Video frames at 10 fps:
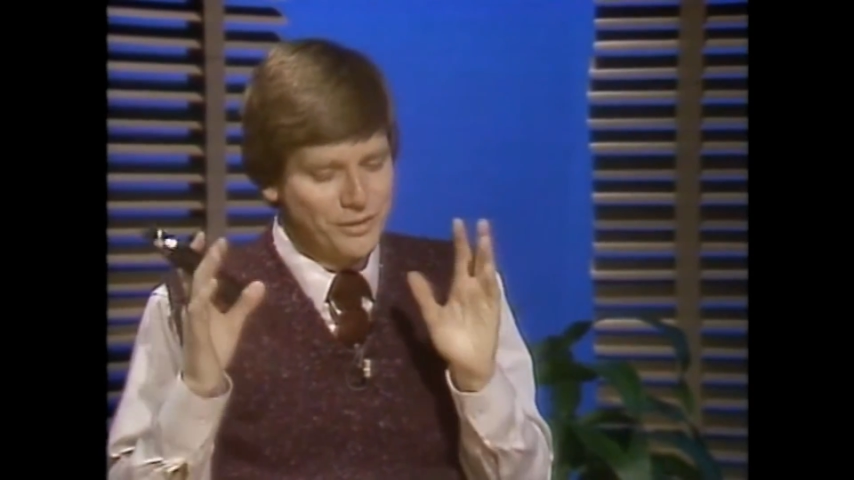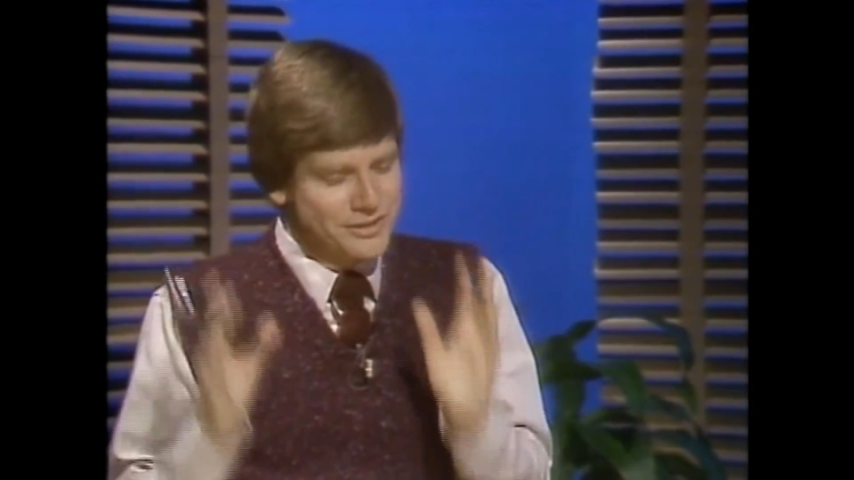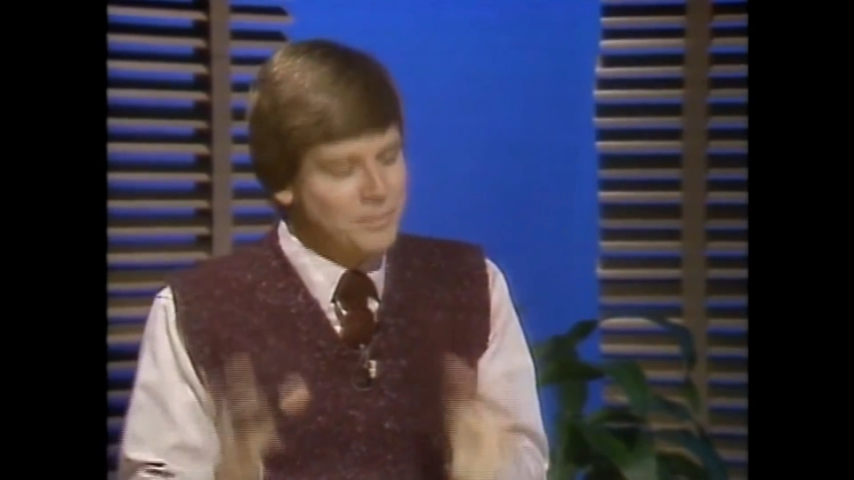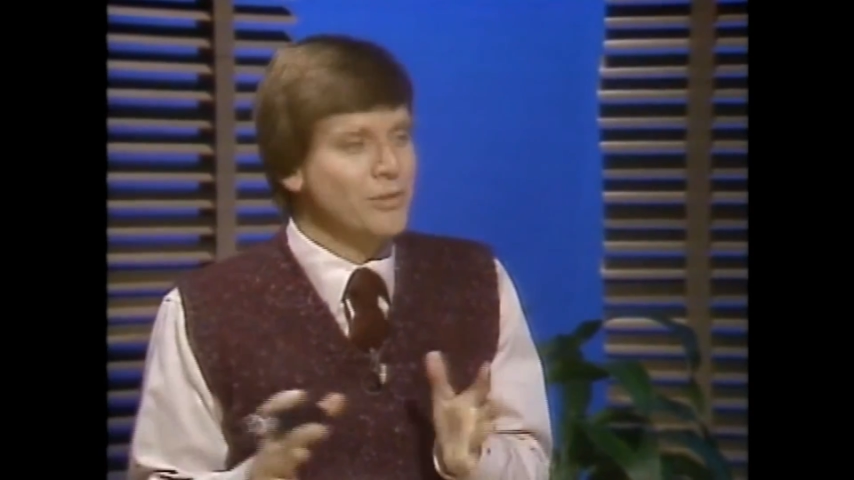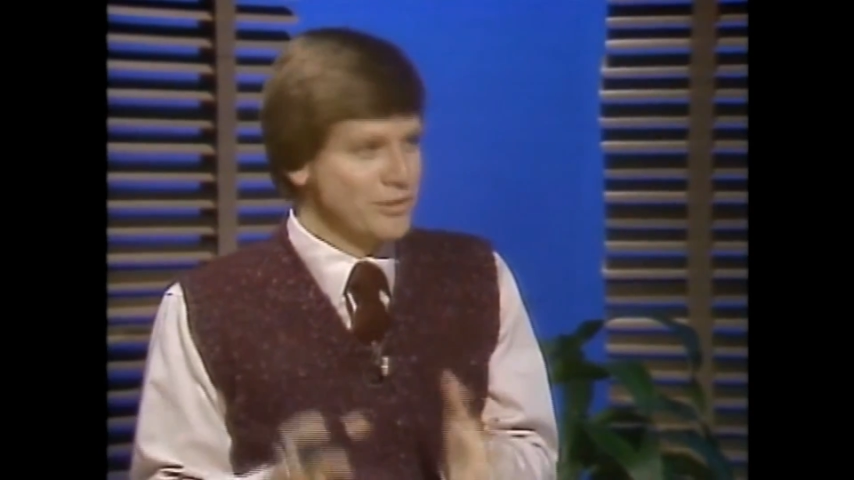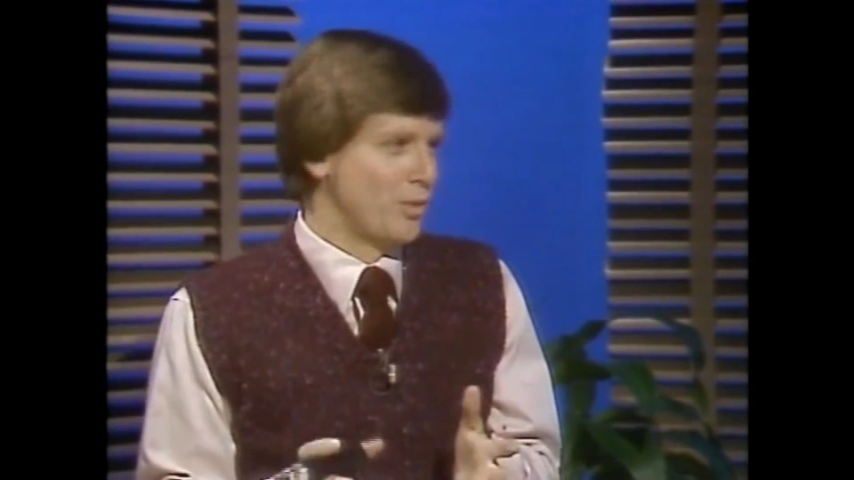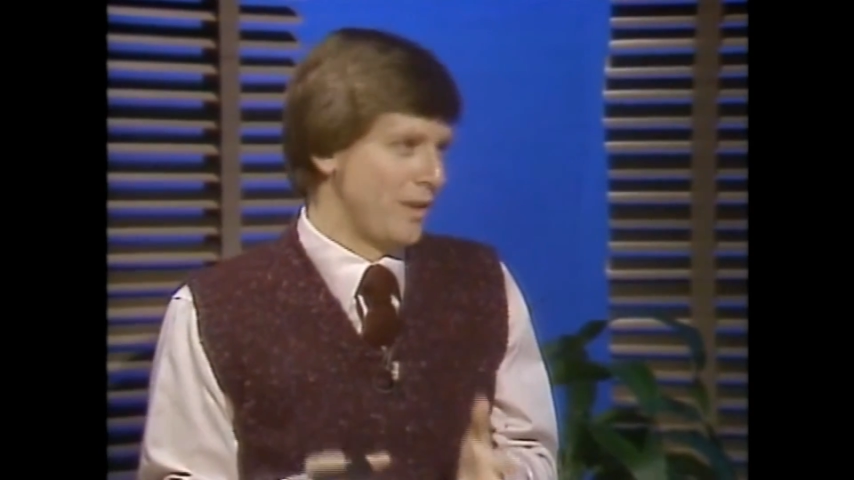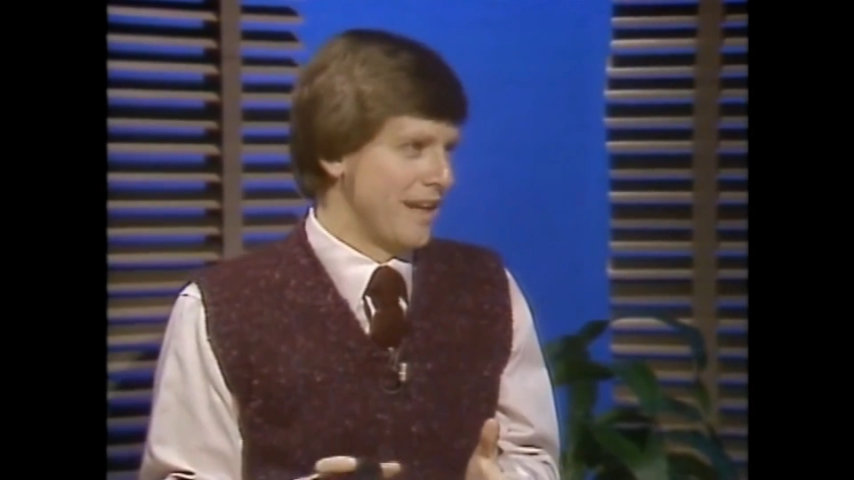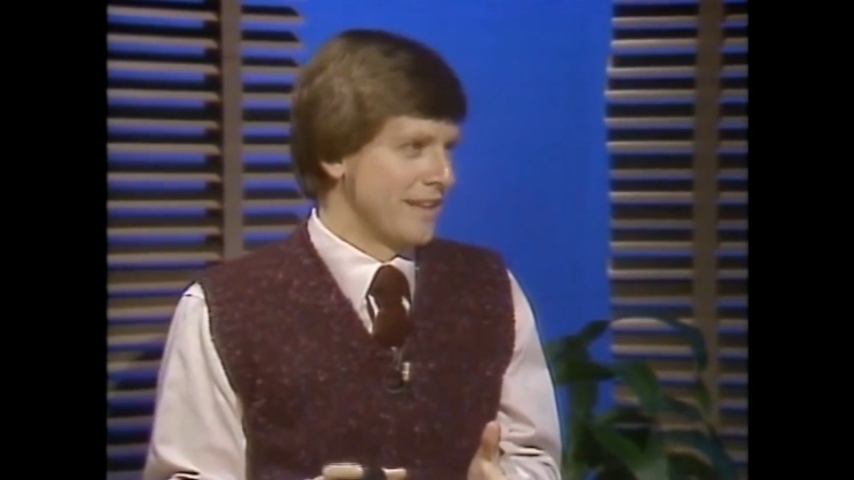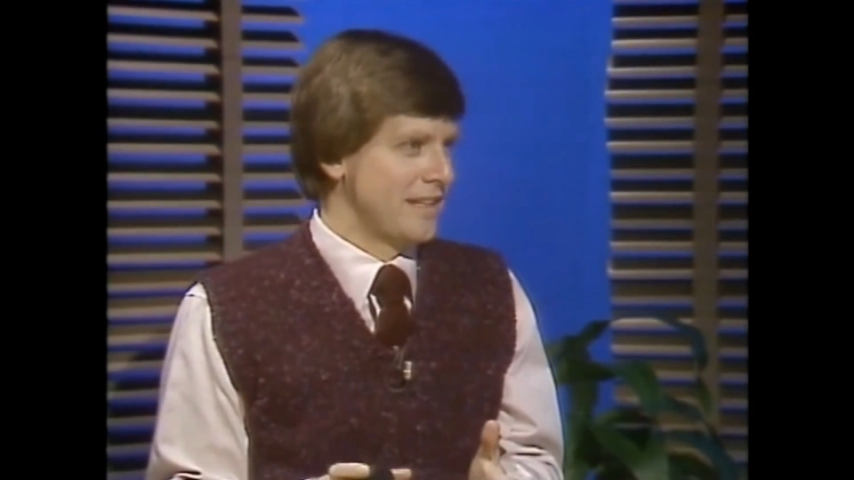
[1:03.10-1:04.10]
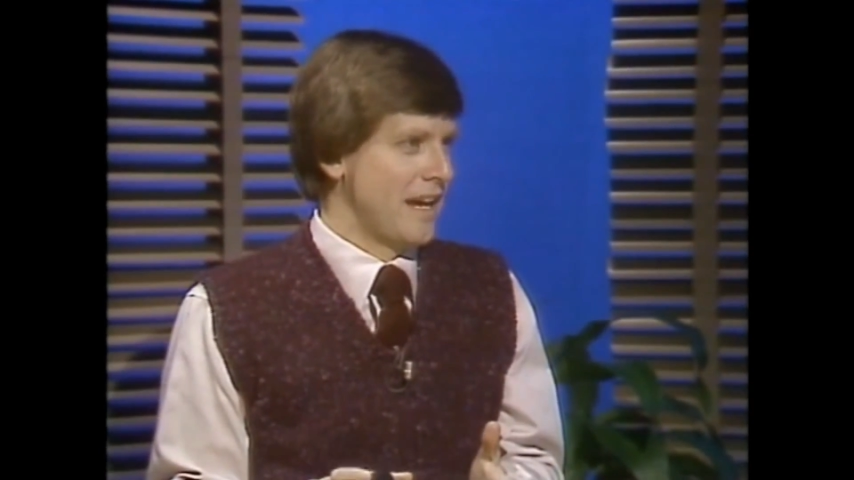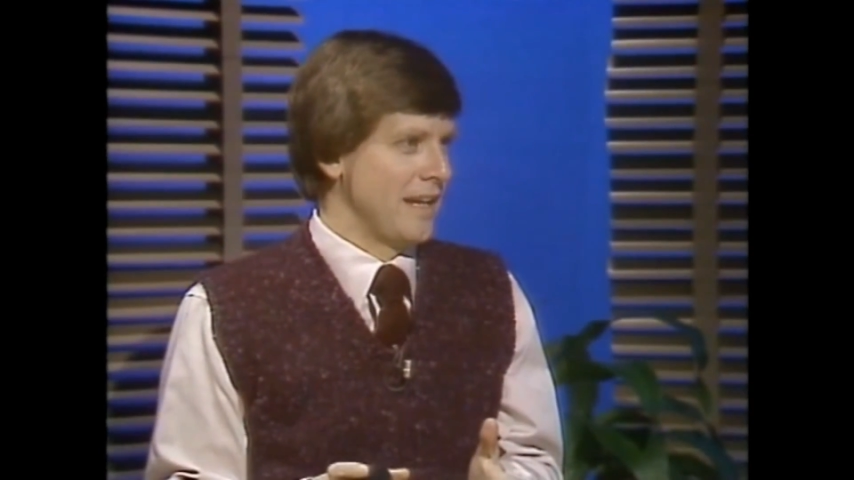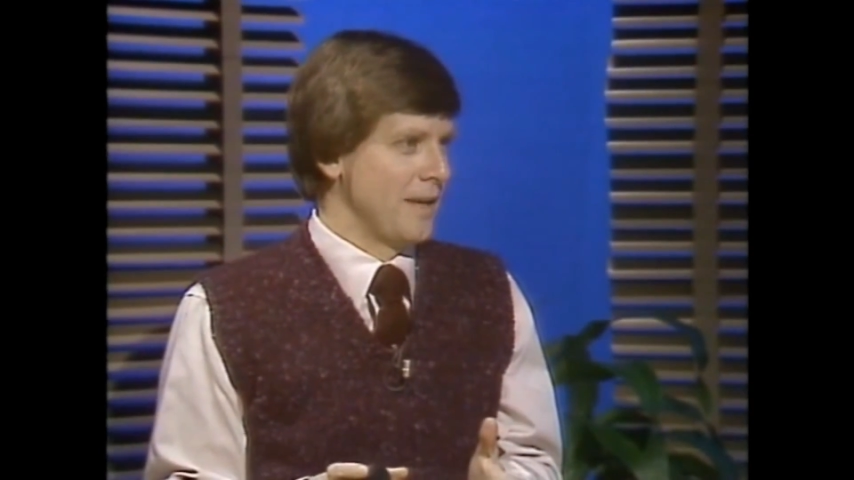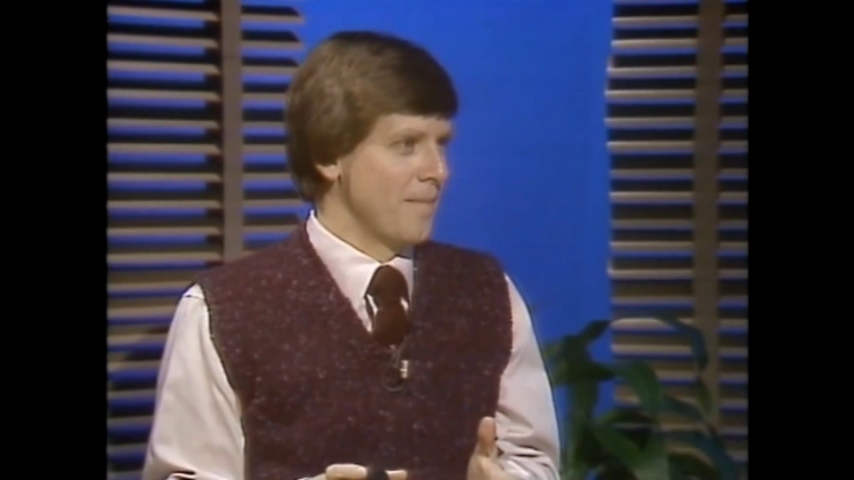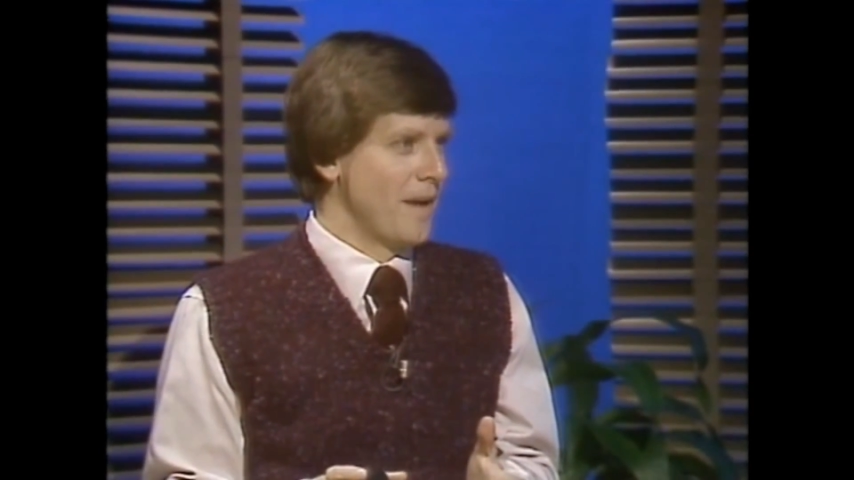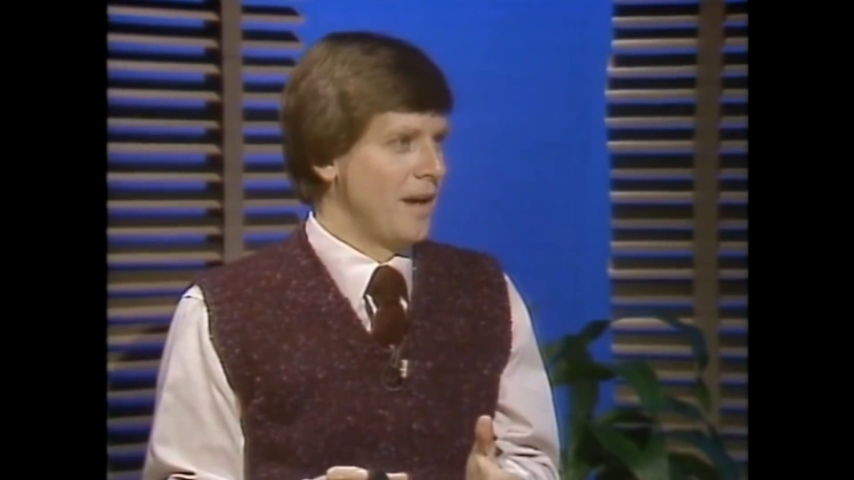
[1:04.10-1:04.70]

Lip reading: Symbols are really exciting.